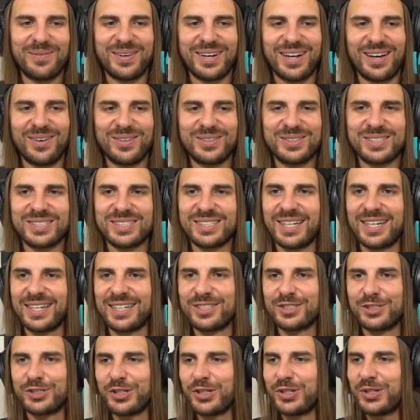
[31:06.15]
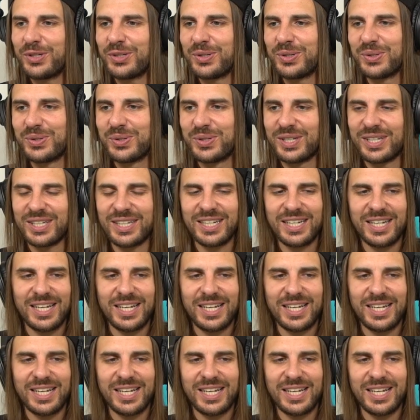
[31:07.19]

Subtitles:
and I was just like, dude.